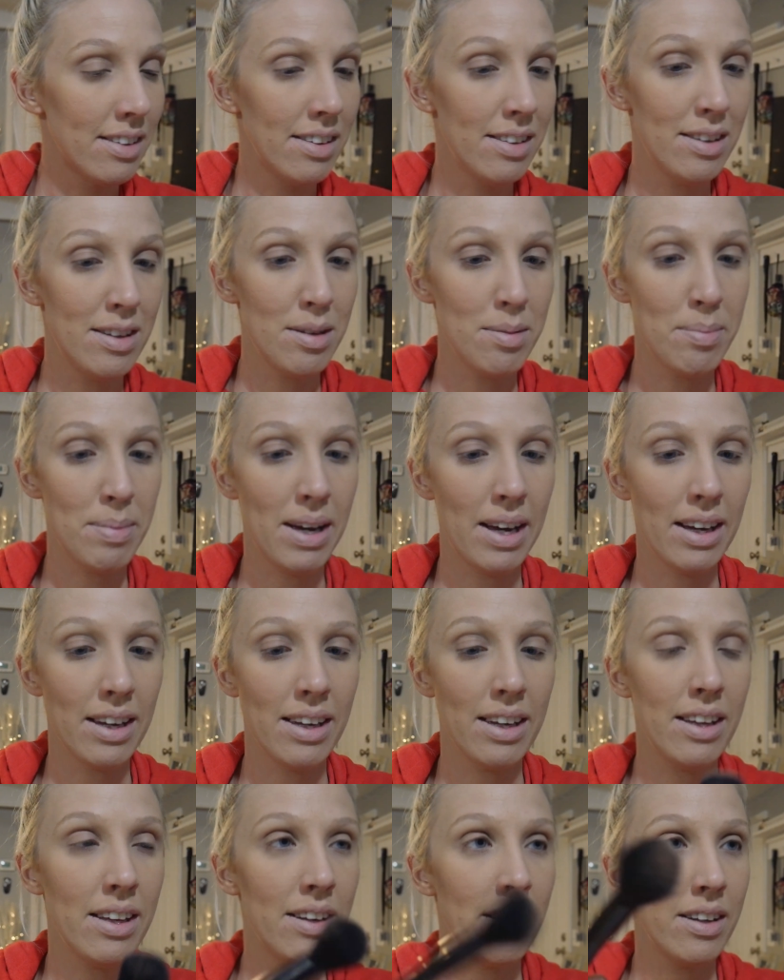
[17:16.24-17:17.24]
Dip back
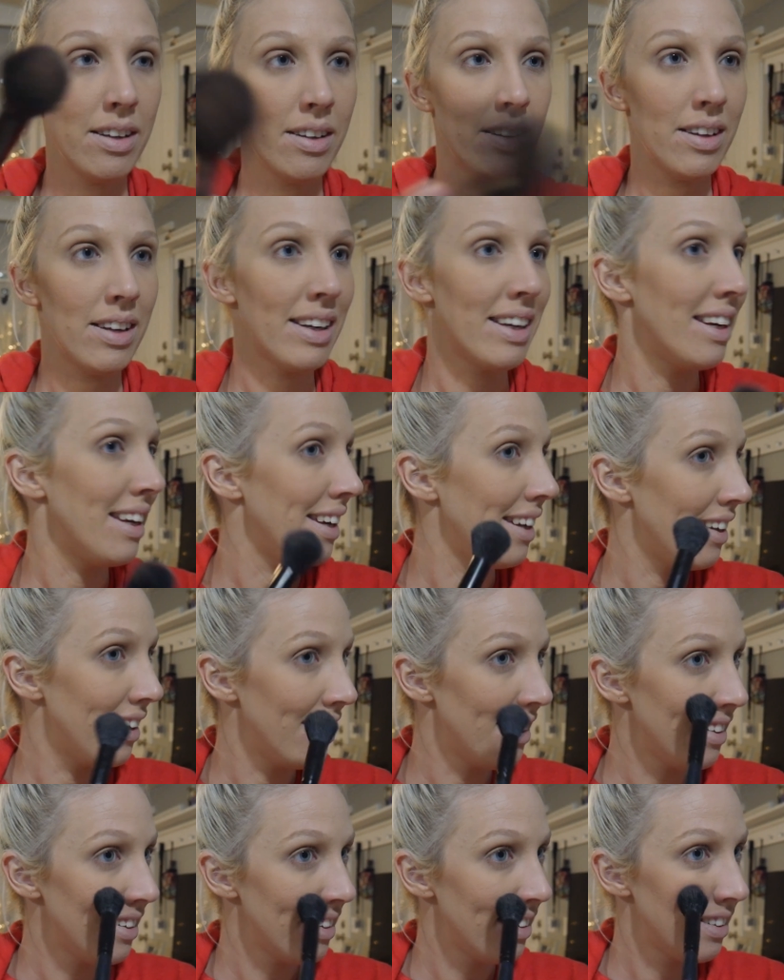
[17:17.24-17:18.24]
in it
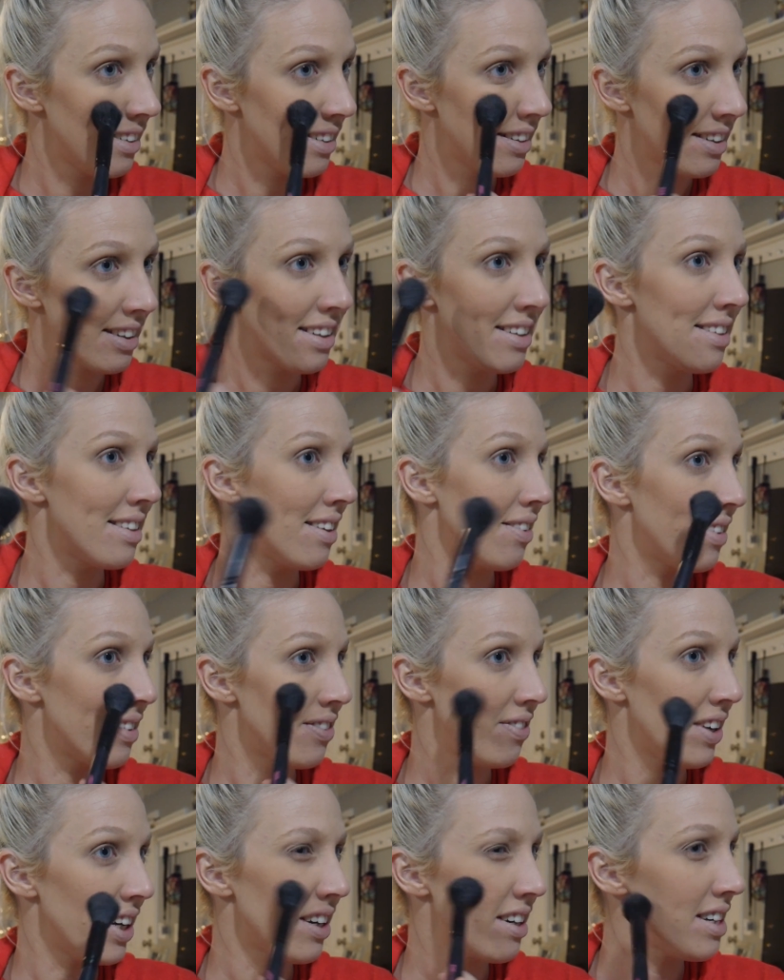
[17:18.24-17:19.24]
again because it was
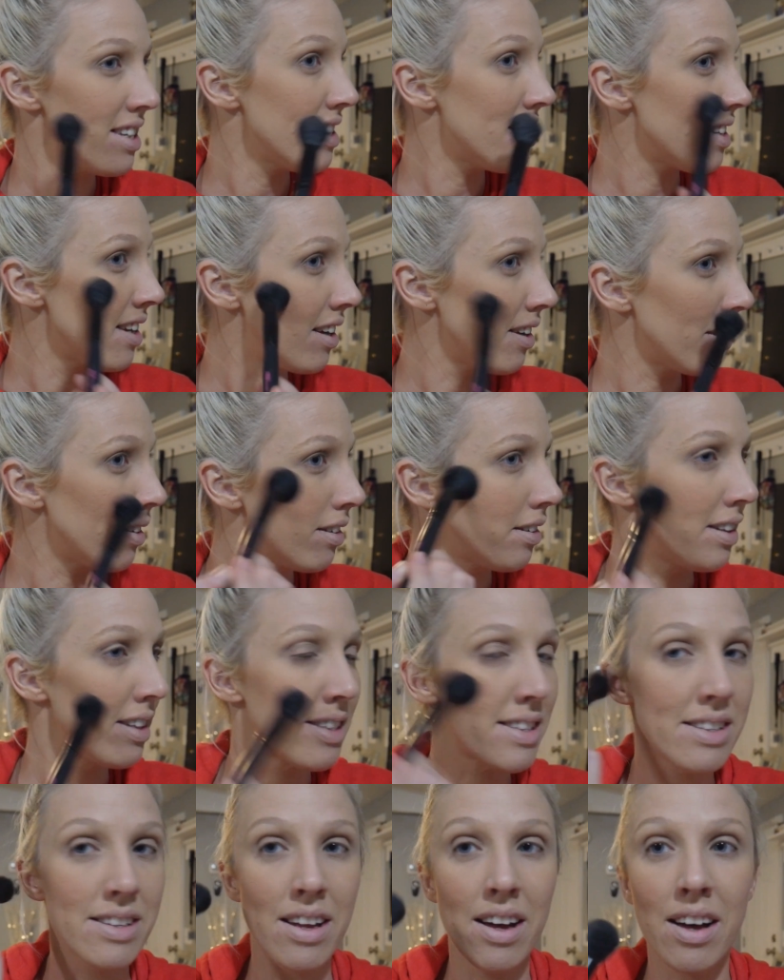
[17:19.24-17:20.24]
very subtle.
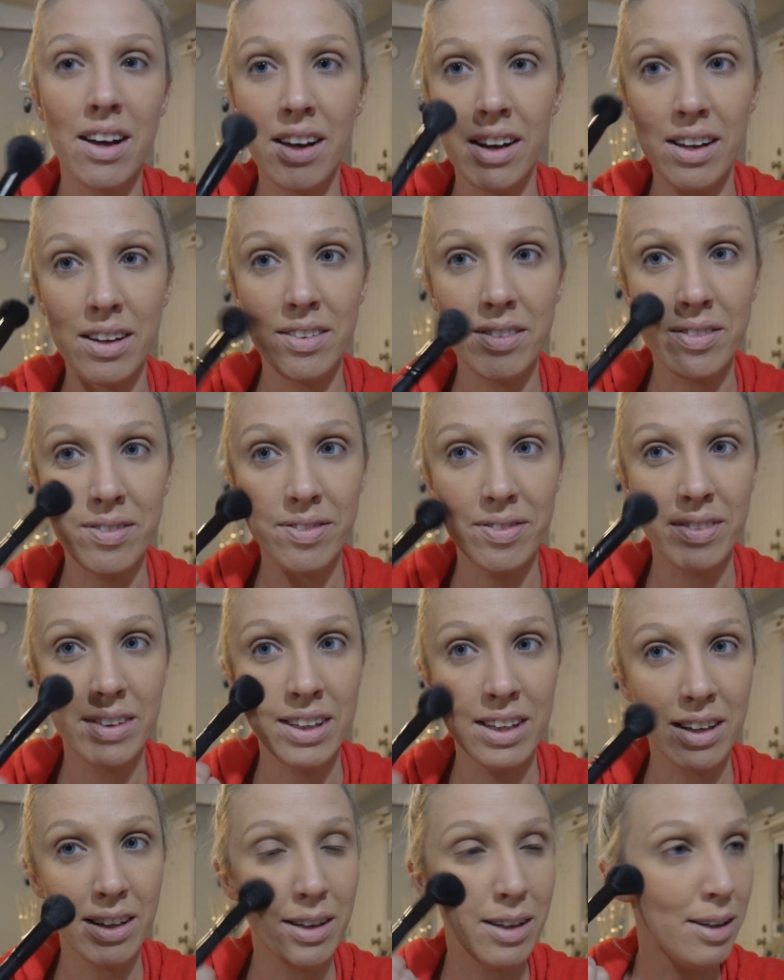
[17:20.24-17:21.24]
It's not
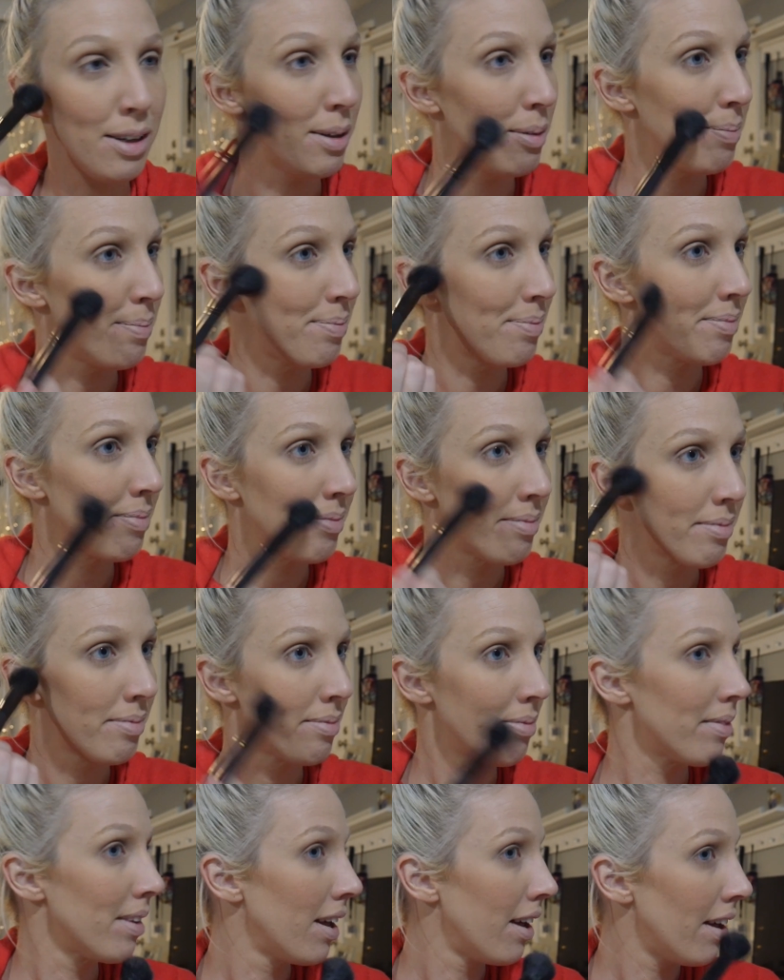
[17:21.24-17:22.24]

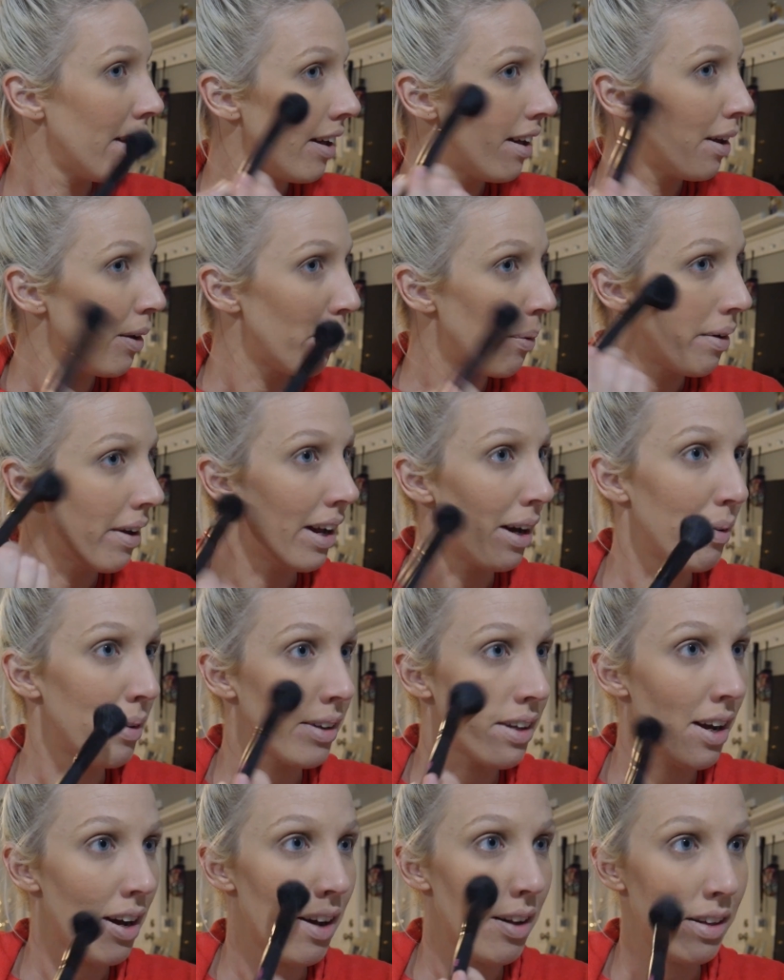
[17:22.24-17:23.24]
what I
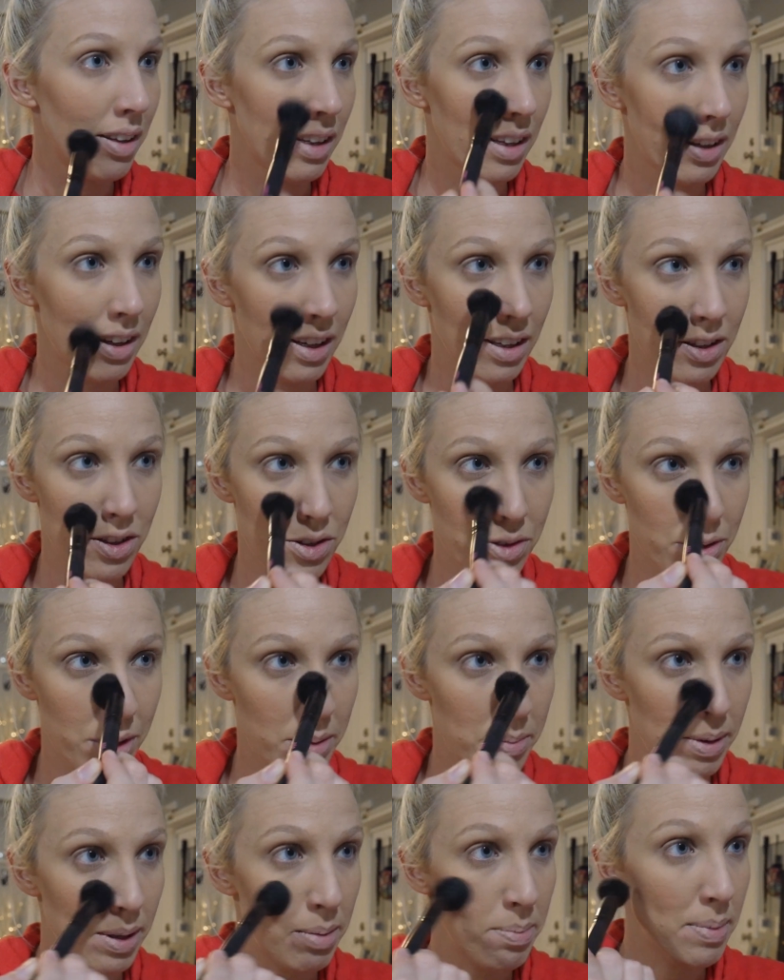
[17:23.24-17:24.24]
would call it
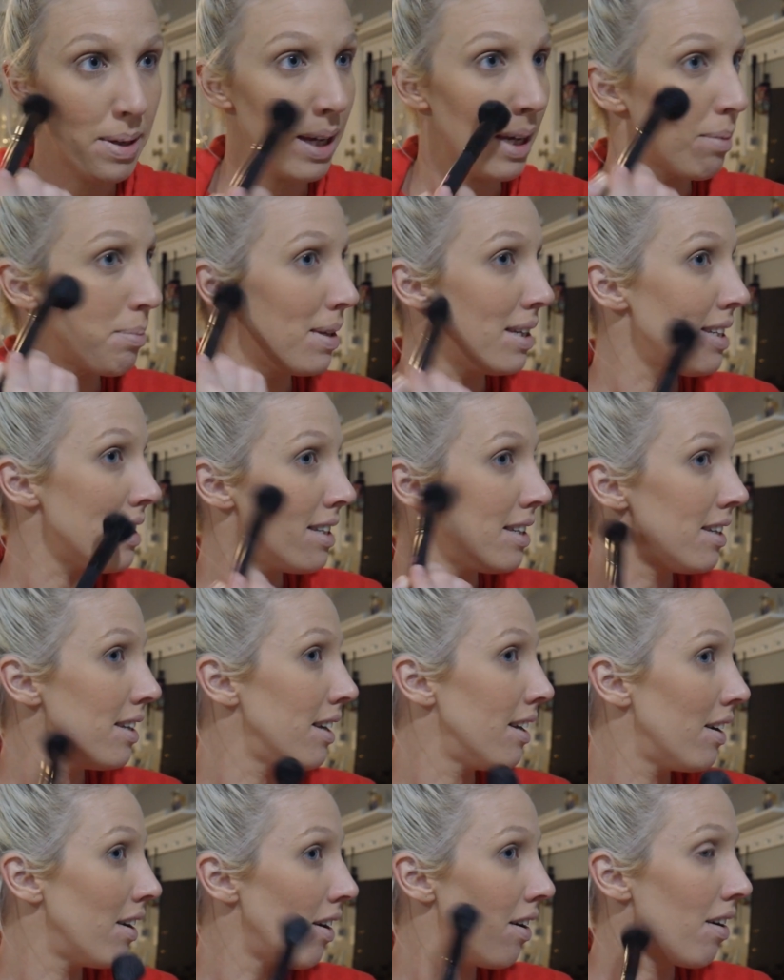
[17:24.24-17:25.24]
extremely pigmented
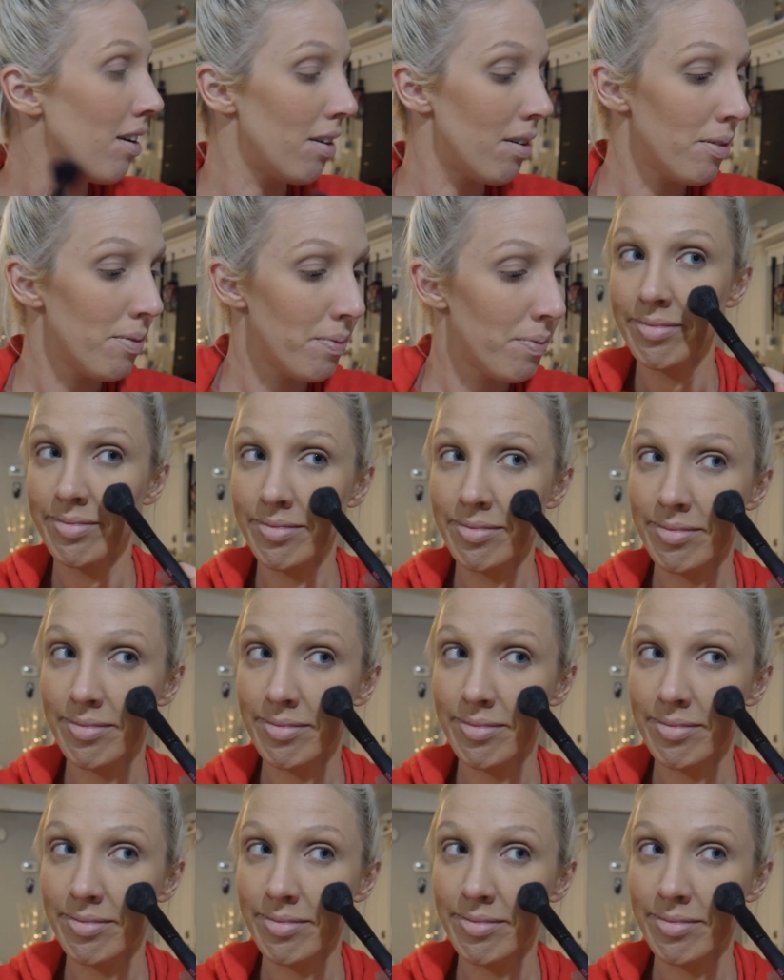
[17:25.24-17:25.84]
at all.